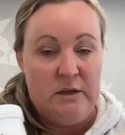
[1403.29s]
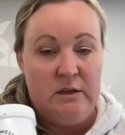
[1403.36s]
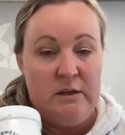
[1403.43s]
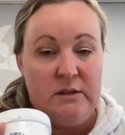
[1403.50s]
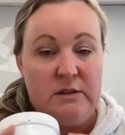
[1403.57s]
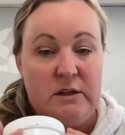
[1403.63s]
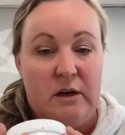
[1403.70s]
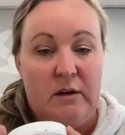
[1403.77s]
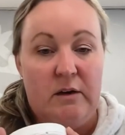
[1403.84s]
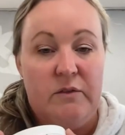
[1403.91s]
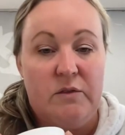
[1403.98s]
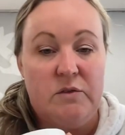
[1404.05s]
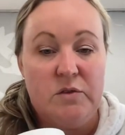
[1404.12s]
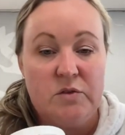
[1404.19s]
So if
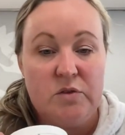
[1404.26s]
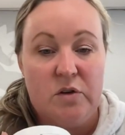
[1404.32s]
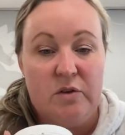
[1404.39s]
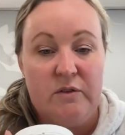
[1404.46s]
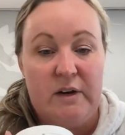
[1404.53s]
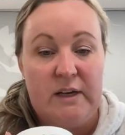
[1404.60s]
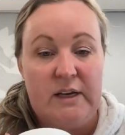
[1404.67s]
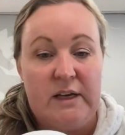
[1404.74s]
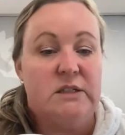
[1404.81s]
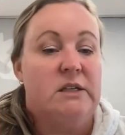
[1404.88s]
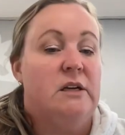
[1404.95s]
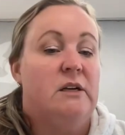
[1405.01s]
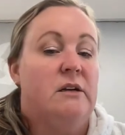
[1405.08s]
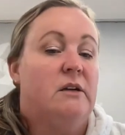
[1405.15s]
your dog's got a grain
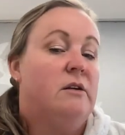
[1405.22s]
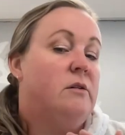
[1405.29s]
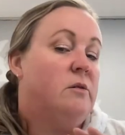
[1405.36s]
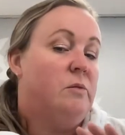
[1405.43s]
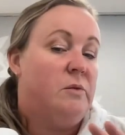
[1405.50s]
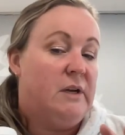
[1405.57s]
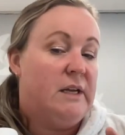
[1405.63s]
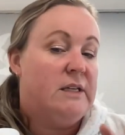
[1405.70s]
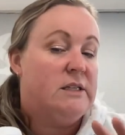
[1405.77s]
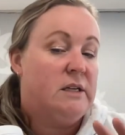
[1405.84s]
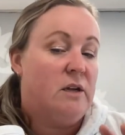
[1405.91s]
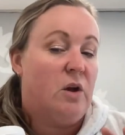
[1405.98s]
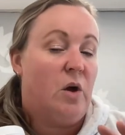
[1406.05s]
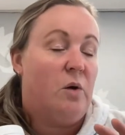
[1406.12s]
allergy, you need to
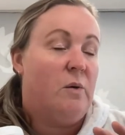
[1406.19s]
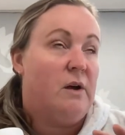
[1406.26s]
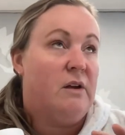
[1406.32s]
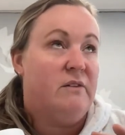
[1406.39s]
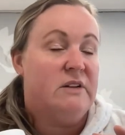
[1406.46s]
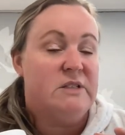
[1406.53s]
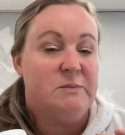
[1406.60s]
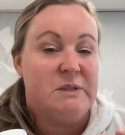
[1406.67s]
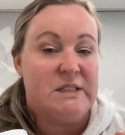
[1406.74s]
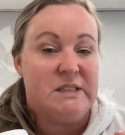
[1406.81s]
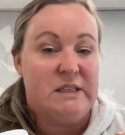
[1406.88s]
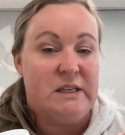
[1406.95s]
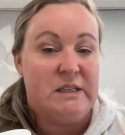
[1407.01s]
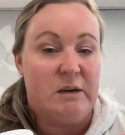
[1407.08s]
know where your vitamin
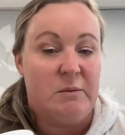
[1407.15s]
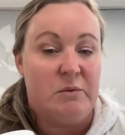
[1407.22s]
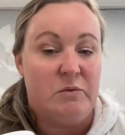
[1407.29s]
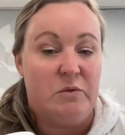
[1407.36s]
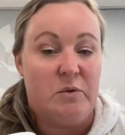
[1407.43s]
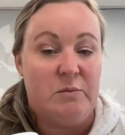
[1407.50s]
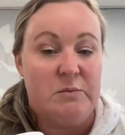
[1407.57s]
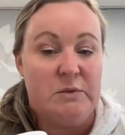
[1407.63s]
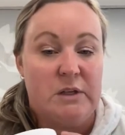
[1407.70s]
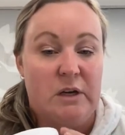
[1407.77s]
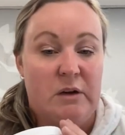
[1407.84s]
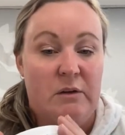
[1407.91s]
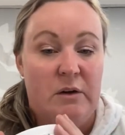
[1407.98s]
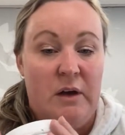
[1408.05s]
C is coming from.
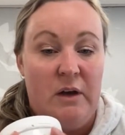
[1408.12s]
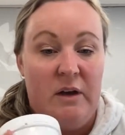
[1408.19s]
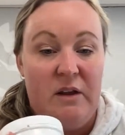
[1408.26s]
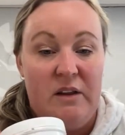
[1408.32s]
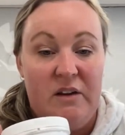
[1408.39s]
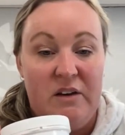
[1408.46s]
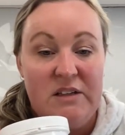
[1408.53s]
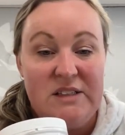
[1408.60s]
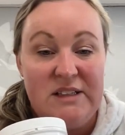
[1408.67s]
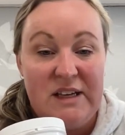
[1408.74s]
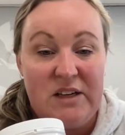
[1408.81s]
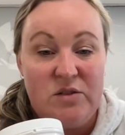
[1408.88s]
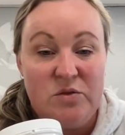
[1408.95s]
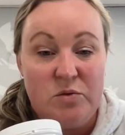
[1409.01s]
So nice,
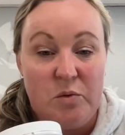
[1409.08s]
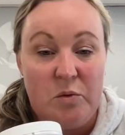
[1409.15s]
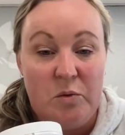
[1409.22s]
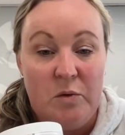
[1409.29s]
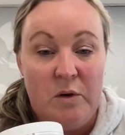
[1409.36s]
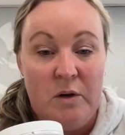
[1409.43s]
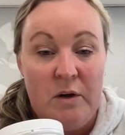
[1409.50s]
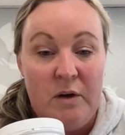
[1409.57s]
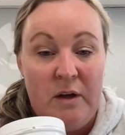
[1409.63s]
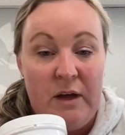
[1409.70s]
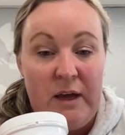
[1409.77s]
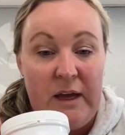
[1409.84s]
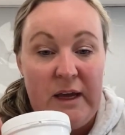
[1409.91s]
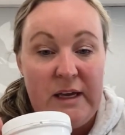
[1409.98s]
natural,
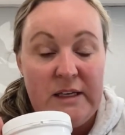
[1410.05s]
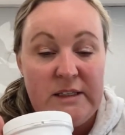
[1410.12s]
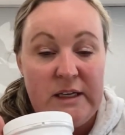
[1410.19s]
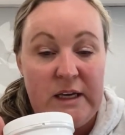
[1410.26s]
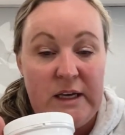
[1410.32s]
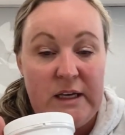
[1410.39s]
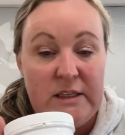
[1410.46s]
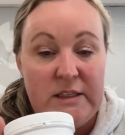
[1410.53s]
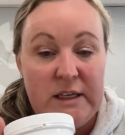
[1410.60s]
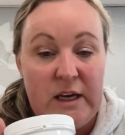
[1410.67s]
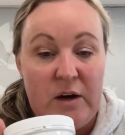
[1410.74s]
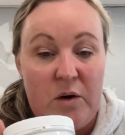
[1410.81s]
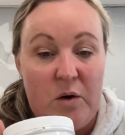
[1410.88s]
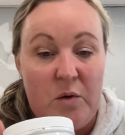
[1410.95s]
easy to
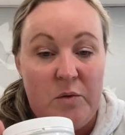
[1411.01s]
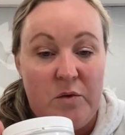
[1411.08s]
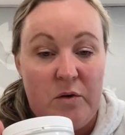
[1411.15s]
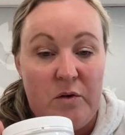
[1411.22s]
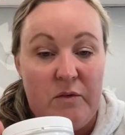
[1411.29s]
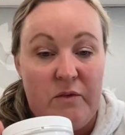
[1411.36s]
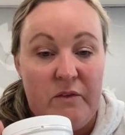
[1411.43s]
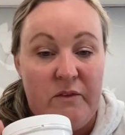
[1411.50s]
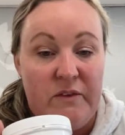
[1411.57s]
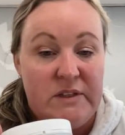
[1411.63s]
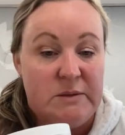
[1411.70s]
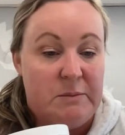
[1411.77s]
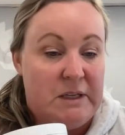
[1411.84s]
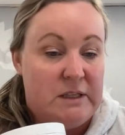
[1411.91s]
get hold of
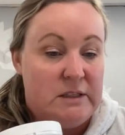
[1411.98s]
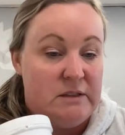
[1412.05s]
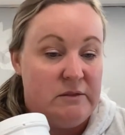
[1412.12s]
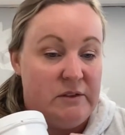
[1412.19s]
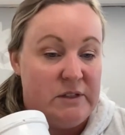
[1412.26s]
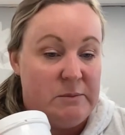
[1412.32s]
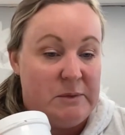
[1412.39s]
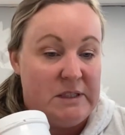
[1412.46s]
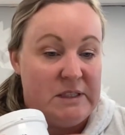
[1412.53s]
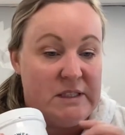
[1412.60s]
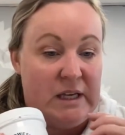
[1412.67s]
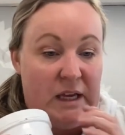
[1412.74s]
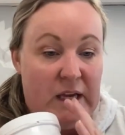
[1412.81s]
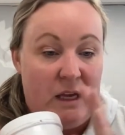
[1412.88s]
vitamin
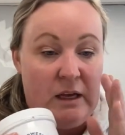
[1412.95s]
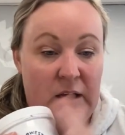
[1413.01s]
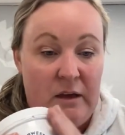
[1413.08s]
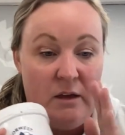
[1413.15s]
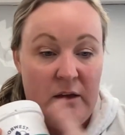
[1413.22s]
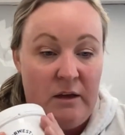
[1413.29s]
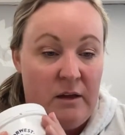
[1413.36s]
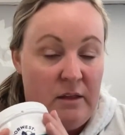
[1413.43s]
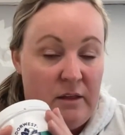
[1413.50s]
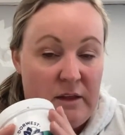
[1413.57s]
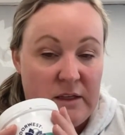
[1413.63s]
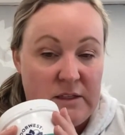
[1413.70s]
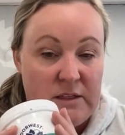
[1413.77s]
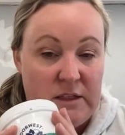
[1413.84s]
C.
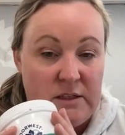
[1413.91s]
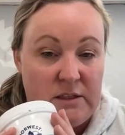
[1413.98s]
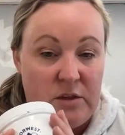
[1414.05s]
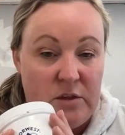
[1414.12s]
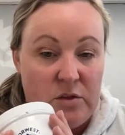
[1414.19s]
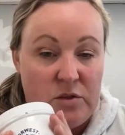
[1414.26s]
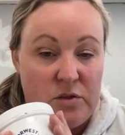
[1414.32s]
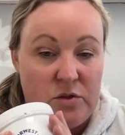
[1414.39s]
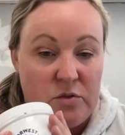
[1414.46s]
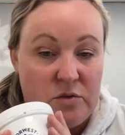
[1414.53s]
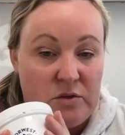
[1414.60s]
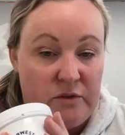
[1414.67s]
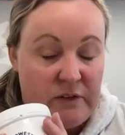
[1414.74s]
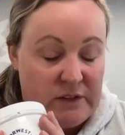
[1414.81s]
This is a good
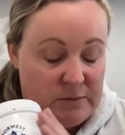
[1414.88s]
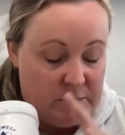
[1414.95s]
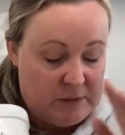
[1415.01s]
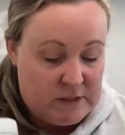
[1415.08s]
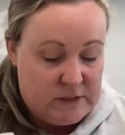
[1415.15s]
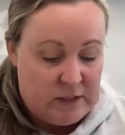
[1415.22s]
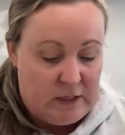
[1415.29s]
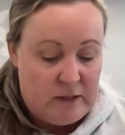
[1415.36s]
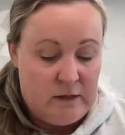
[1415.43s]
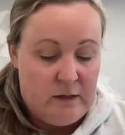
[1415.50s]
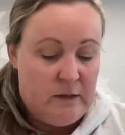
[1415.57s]
source of vitamin C.